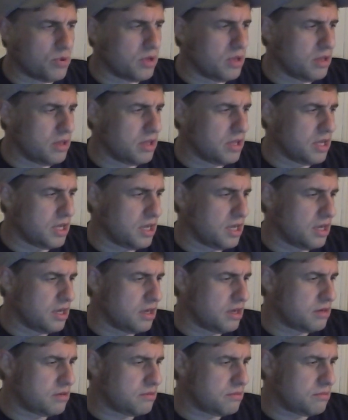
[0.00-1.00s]

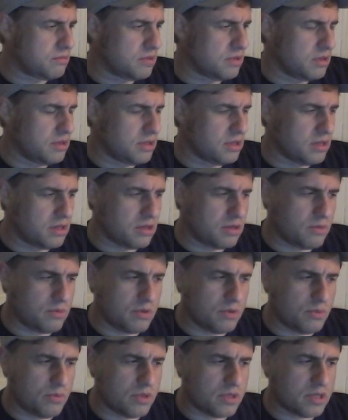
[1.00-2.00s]

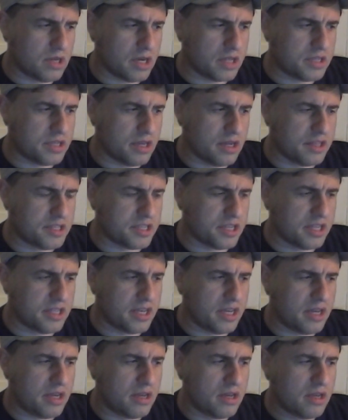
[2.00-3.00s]
we'll talk to you on
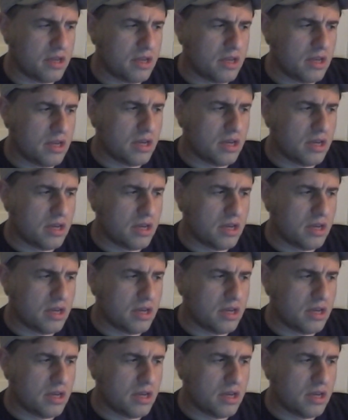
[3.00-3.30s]
Sunday.